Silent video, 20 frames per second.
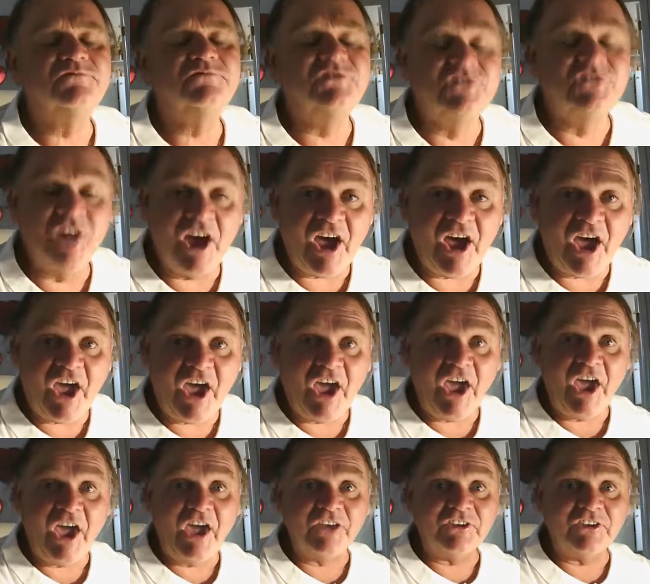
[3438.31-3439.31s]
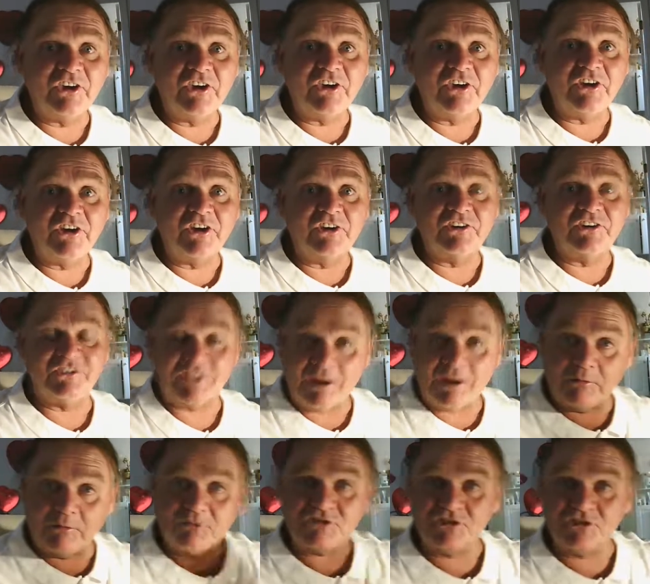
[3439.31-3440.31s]
Dang, dude, is that
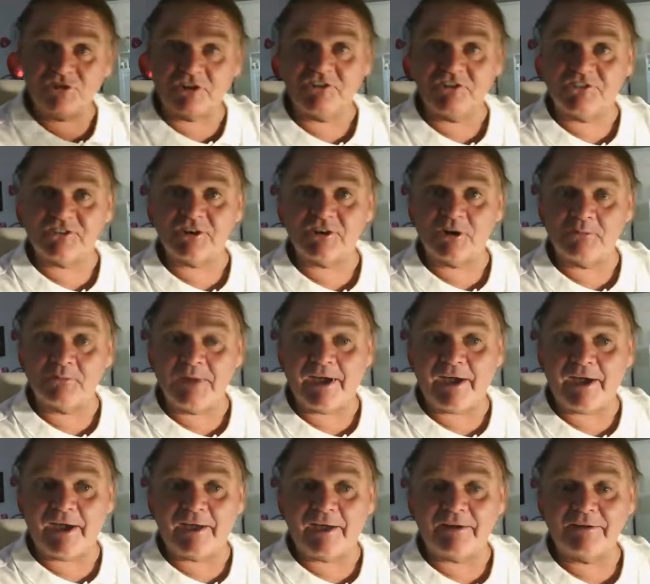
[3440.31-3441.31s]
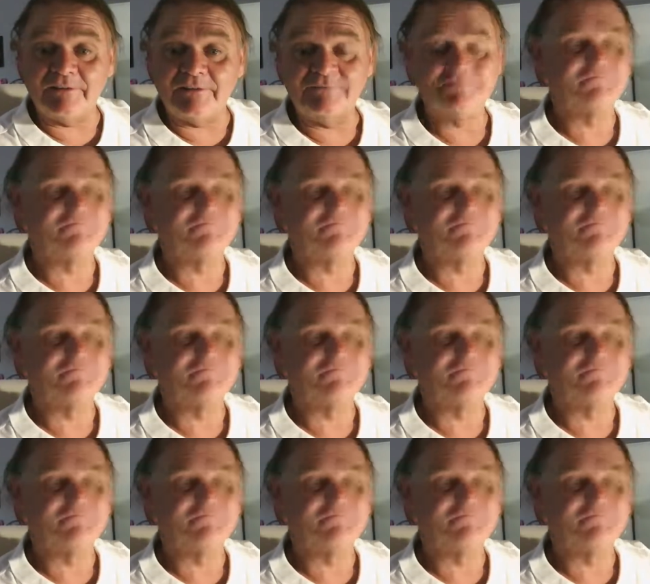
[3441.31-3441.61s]
what you consider bad?